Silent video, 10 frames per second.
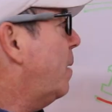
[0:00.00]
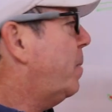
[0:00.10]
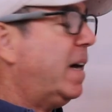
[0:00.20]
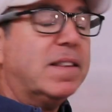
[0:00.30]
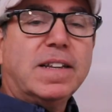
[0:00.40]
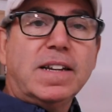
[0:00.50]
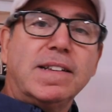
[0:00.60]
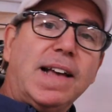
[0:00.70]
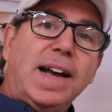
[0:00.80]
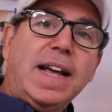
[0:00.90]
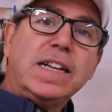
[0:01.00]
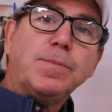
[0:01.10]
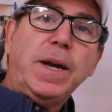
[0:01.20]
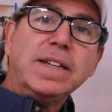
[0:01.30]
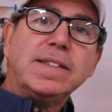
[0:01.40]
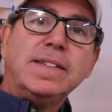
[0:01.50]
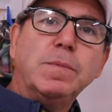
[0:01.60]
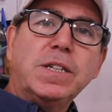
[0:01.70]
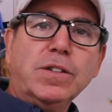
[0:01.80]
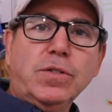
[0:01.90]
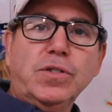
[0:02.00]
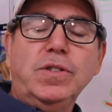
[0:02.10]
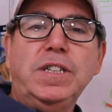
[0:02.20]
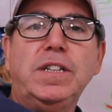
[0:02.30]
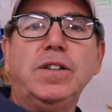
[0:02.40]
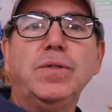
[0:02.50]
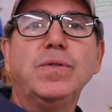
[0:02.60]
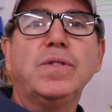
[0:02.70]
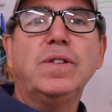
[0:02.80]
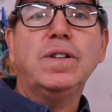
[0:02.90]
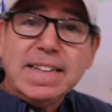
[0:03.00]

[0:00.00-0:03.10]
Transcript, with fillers: about the design aspects, the materials you'll need to use,